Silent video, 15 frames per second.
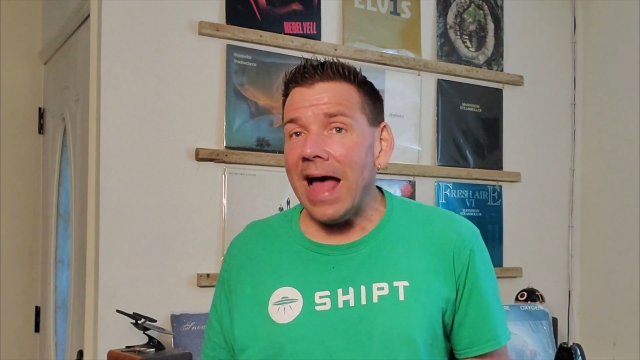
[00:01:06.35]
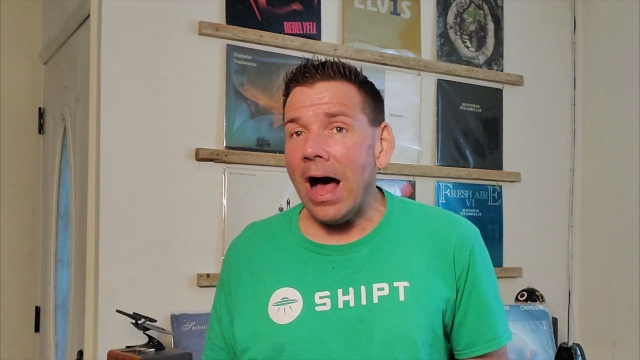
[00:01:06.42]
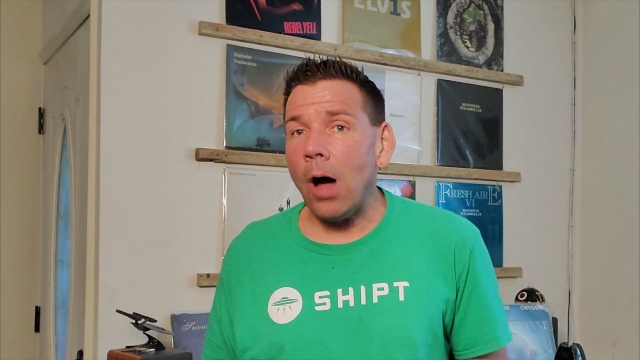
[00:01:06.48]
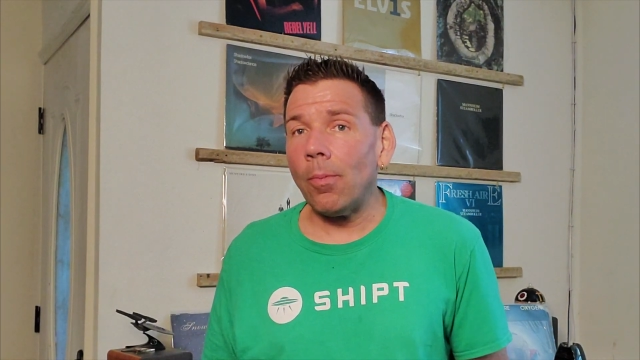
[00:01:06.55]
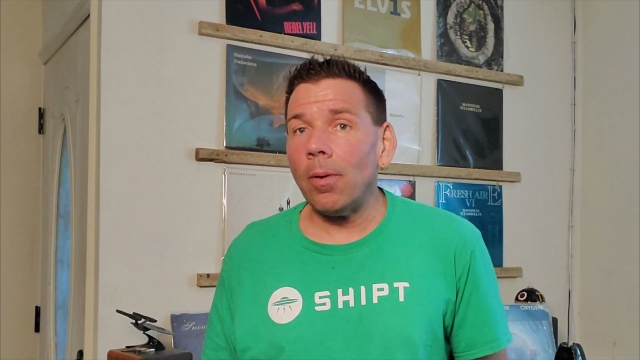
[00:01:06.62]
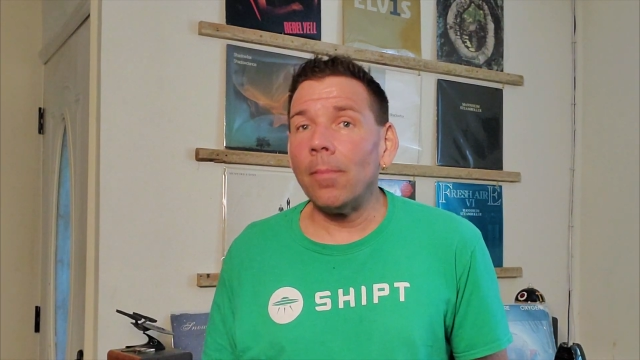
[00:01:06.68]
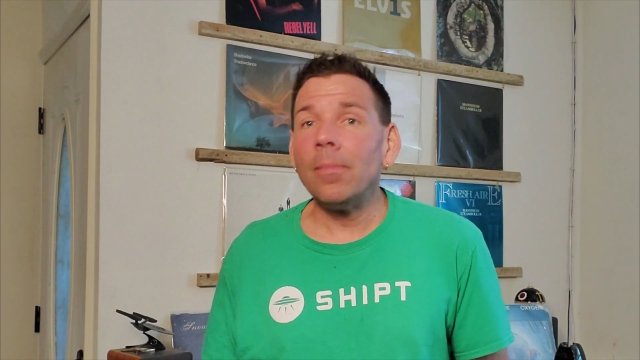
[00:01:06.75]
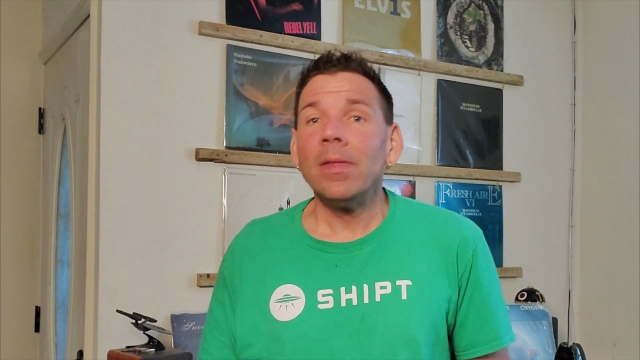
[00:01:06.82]

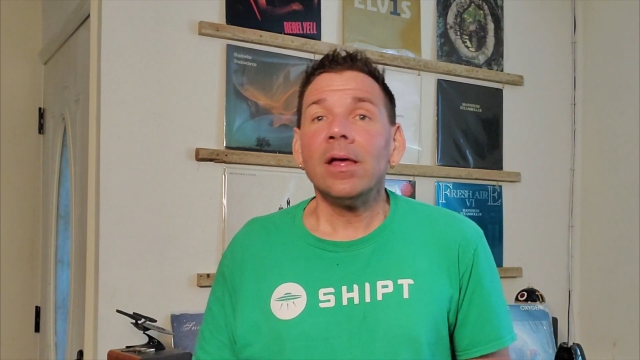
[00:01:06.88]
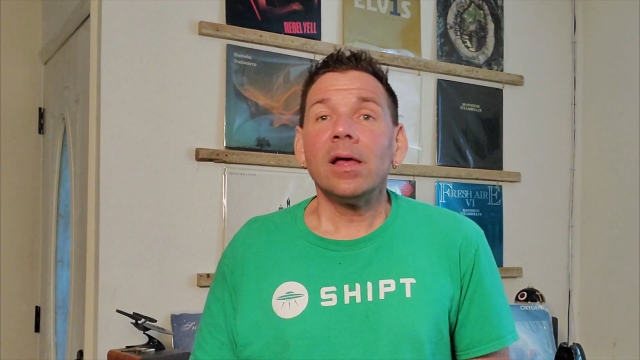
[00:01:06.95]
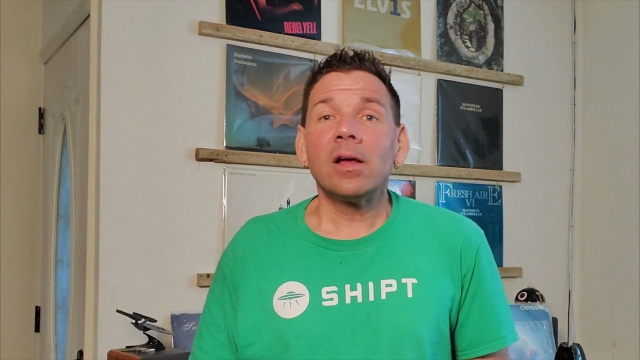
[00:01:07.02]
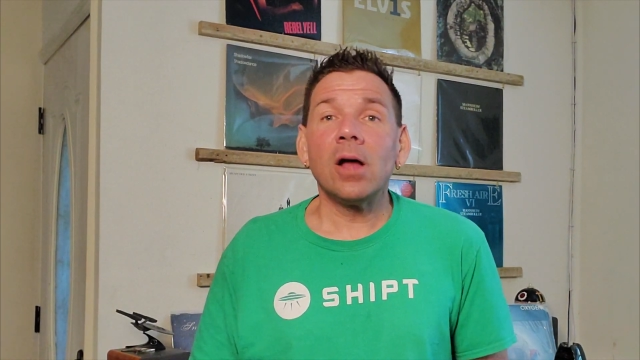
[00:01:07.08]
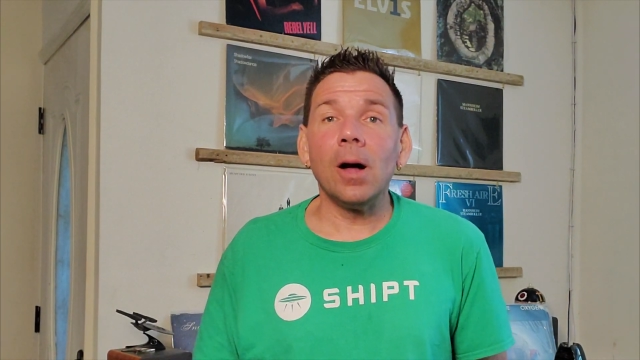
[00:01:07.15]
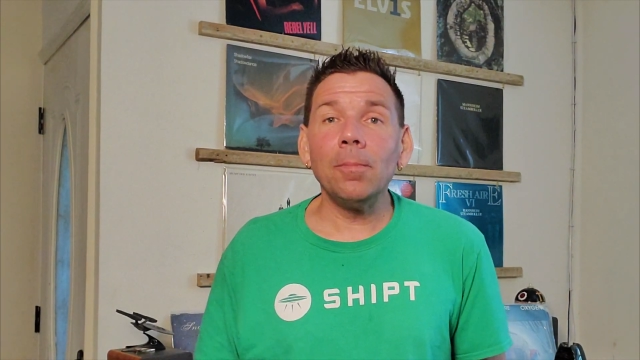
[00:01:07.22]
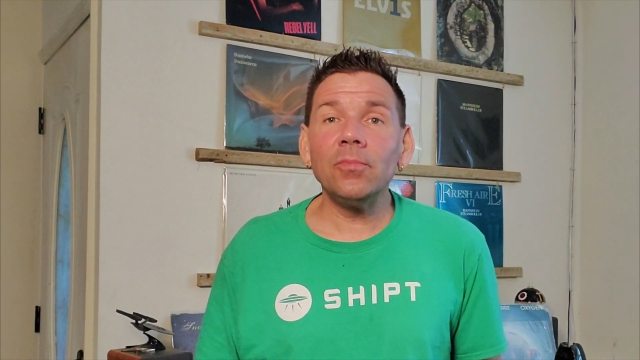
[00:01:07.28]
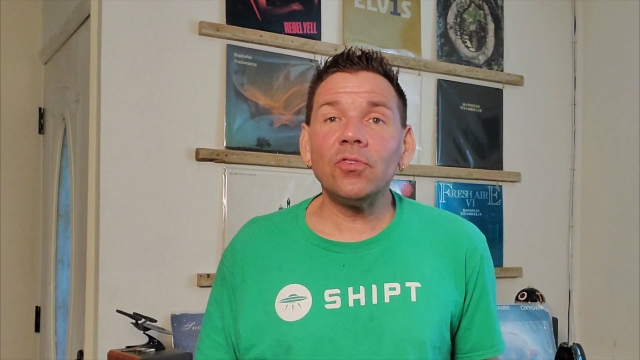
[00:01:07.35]
album
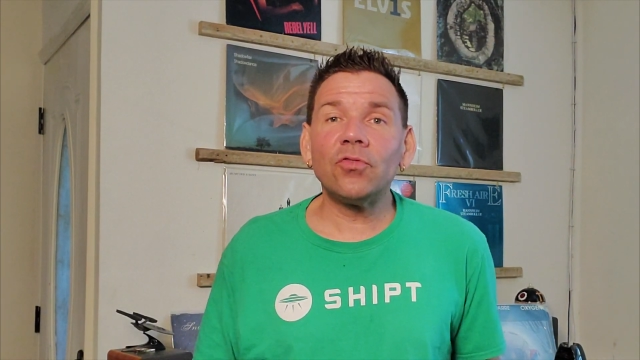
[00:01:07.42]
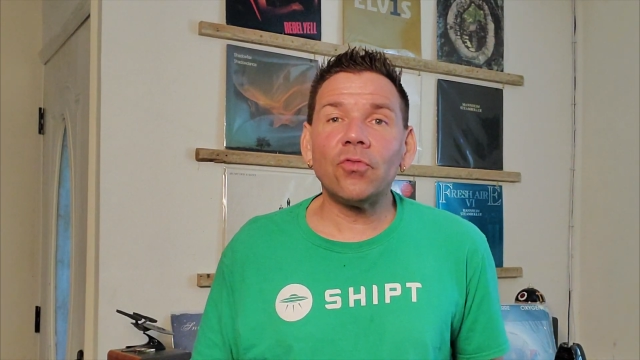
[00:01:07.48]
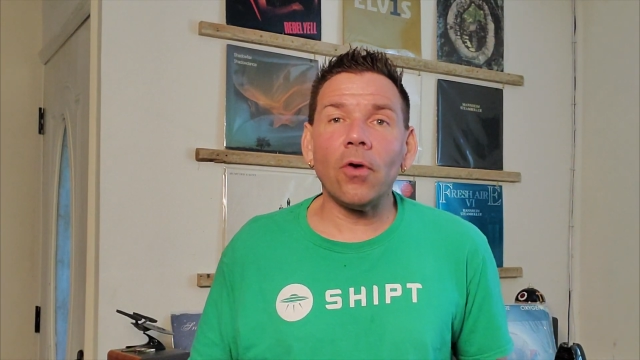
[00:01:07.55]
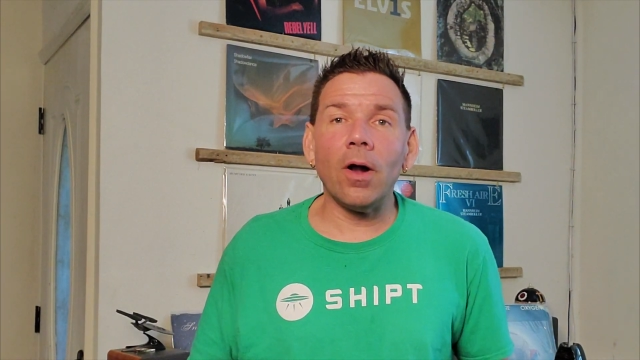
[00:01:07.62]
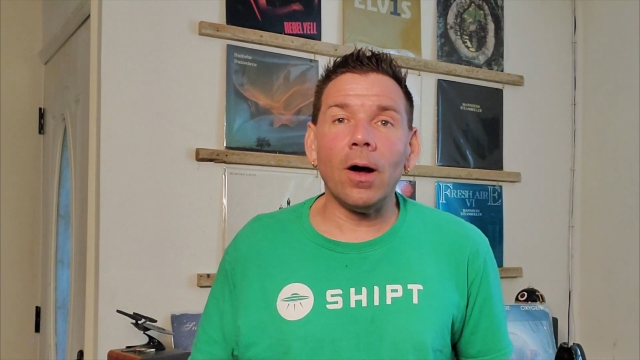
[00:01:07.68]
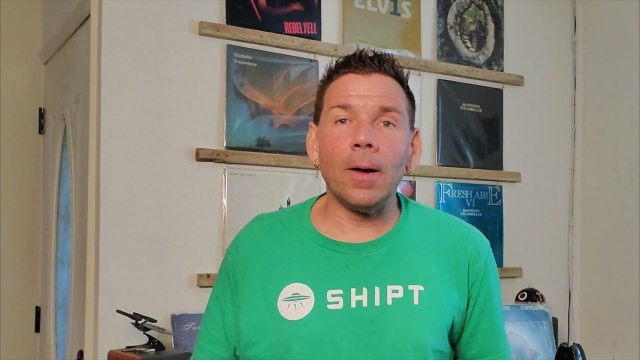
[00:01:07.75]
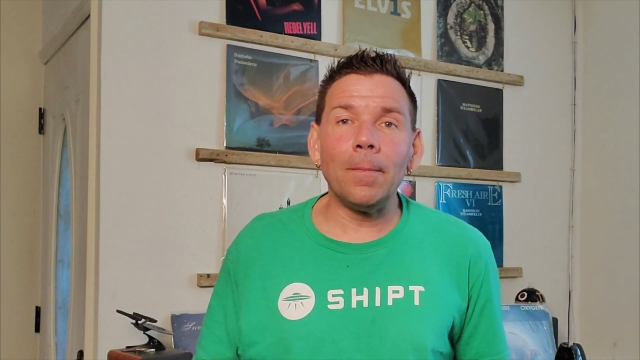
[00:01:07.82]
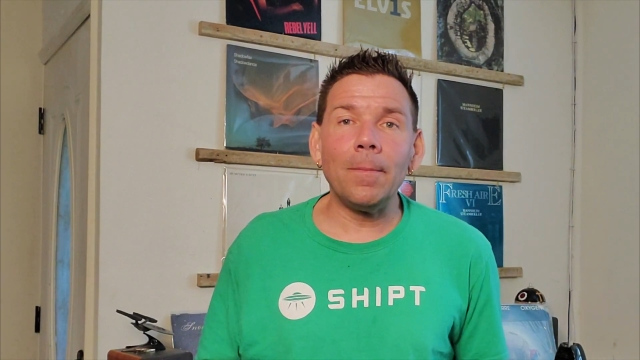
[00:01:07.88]
comes
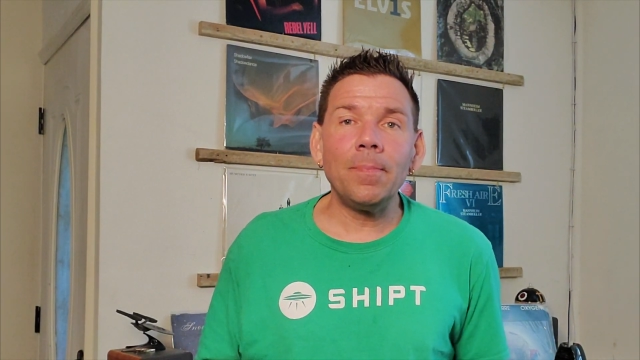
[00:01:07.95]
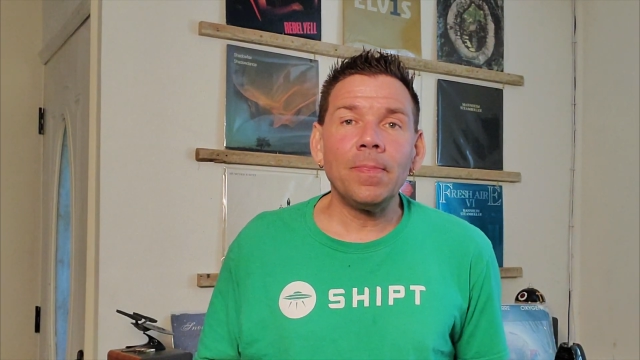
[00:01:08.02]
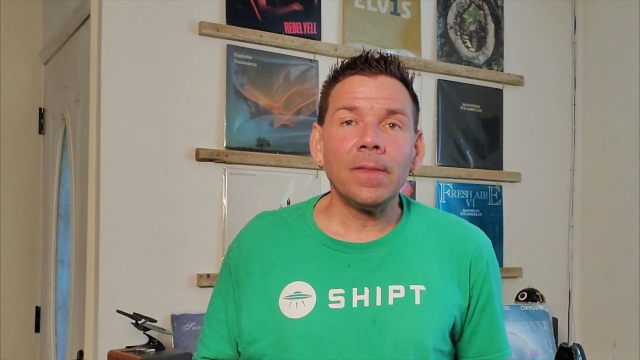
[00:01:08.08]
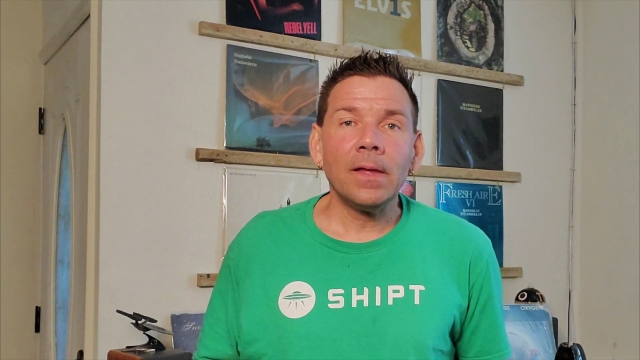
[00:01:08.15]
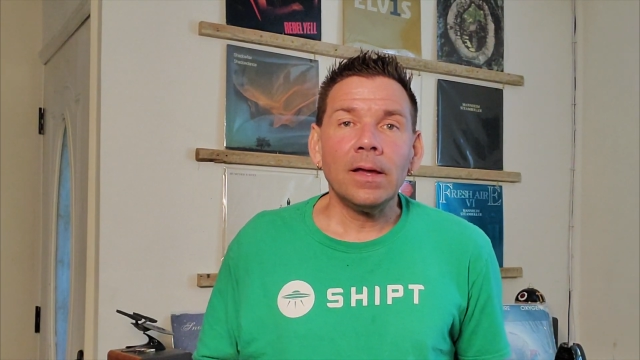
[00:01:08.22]
from